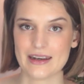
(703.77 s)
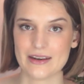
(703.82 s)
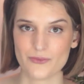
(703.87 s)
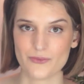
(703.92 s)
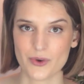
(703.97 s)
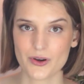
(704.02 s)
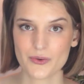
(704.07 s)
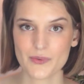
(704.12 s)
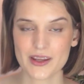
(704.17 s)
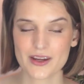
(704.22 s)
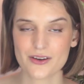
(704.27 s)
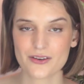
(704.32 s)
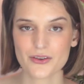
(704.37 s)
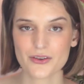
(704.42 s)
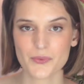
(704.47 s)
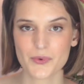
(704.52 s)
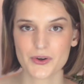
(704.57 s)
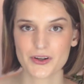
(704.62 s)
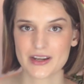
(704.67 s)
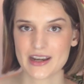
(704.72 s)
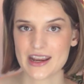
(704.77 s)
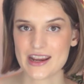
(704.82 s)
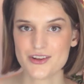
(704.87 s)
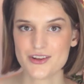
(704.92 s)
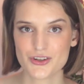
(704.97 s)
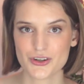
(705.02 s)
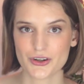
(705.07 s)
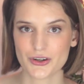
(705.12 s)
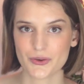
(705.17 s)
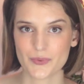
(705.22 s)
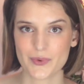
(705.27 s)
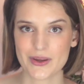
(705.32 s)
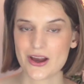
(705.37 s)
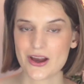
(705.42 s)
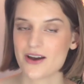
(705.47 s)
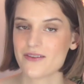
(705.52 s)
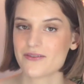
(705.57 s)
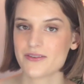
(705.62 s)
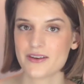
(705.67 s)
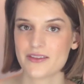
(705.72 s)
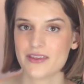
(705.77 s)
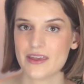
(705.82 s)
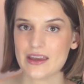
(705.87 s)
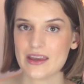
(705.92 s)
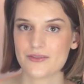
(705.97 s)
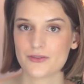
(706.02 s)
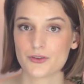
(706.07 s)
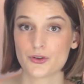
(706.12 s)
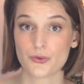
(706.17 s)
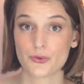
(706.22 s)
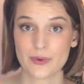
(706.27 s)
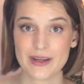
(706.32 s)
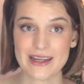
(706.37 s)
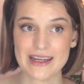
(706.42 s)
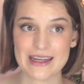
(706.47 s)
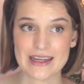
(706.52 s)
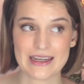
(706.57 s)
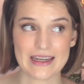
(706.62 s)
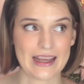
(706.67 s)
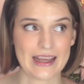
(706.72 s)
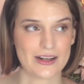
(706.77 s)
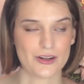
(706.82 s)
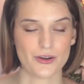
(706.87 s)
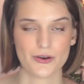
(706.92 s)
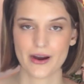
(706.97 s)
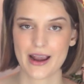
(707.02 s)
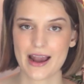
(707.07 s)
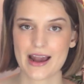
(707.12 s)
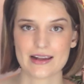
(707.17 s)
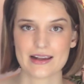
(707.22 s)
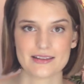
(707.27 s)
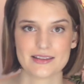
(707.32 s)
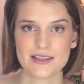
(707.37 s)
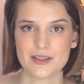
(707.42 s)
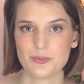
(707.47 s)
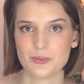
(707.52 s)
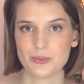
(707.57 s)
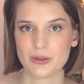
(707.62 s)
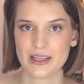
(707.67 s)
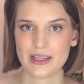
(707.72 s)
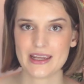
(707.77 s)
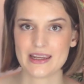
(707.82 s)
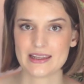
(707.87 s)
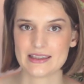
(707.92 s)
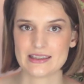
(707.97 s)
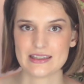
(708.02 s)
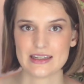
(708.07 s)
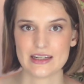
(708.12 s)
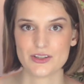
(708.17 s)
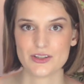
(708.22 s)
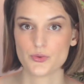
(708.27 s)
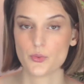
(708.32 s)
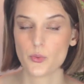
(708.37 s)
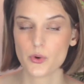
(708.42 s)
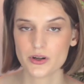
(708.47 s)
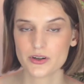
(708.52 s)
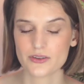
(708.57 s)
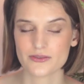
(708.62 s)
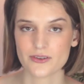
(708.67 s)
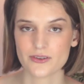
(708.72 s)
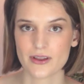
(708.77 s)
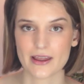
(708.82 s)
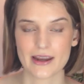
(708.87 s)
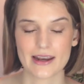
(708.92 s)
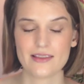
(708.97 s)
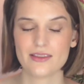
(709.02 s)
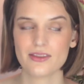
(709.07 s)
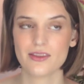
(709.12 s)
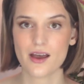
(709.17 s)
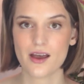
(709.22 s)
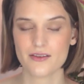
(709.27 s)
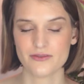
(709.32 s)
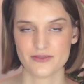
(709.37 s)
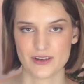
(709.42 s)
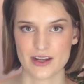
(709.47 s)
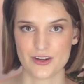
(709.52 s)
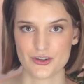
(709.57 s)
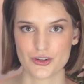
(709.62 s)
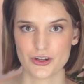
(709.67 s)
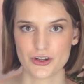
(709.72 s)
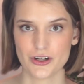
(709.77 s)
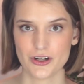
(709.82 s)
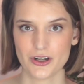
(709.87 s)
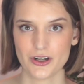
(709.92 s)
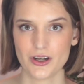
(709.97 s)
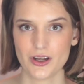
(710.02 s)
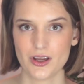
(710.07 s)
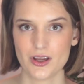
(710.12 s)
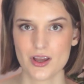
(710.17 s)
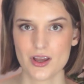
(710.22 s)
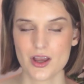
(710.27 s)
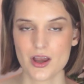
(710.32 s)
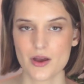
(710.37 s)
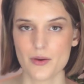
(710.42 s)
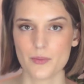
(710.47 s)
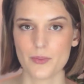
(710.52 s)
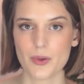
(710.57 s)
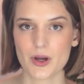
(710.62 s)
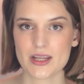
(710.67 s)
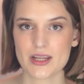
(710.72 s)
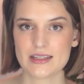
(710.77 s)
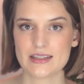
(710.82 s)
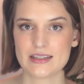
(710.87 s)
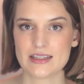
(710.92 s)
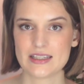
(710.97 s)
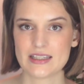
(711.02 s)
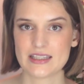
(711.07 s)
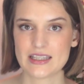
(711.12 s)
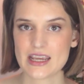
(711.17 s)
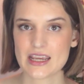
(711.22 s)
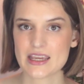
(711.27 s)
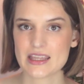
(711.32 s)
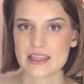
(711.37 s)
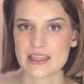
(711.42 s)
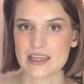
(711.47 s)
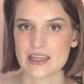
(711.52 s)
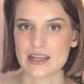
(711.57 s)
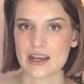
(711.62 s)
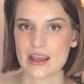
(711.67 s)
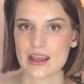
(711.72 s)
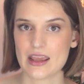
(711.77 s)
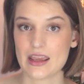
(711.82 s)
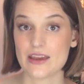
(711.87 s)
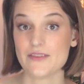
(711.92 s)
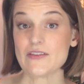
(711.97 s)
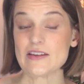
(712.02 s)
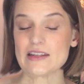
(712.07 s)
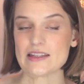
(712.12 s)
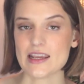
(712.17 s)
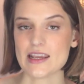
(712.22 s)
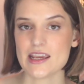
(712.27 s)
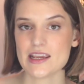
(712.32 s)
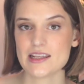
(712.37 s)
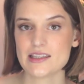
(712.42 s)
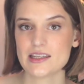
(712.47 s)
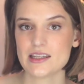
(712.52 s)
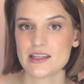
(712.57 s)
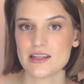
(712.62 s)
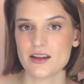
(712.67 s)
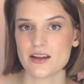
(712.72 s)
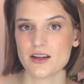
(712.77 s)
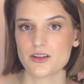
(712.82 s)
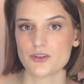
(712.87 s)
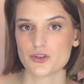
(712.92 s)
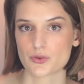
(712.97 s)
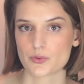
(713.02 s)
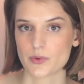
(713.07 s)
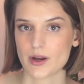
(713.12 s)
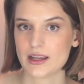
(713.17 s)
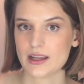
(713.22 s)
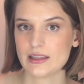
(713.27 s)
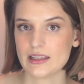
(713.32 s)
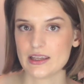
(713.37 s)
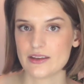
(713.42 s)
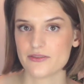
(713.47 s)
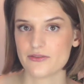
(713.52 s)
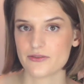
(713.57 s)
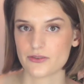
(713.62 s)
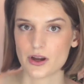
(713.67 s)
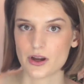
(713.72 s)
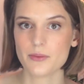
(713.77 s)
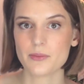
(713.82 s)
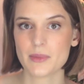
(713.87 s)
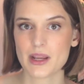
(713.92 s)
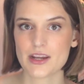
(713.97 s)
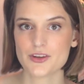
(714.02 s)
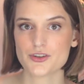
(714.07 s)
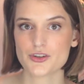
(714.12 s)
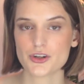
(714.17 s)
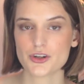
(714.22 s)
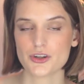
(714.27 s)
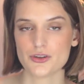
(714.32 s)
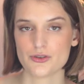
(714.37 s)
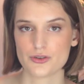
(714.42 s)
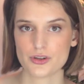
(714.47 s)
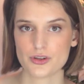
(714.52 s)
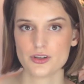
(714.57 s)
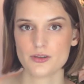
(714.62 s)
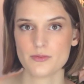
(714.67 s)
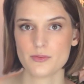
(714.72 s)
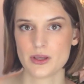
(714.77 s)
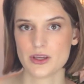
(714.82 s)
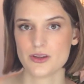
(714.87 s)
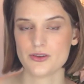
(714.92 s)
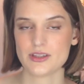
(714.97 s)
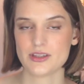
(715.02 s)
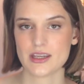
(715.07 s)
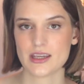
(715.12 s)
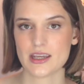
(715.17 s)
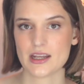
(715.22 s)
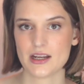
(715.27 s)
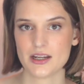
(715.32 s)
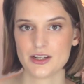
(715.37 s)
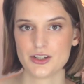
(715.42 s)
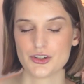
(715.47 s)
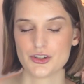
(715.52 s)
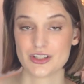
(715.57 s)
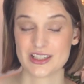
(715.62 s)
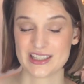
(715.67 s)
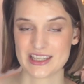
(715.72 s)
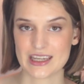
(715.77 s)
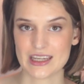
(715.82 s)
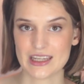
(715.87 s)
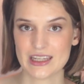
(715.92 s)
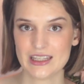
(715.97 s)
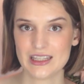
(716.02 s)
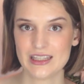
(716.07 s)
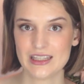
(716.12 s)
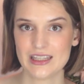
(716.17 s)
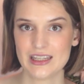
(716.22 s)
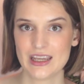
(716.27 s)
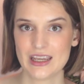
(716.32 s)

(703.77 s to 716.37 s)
When we hear the word nature, we often think of green and grass and plants, and it's wonderful, and I love nature. But to say that if it isn't directly from nature, you shouldn't be using it on your skin,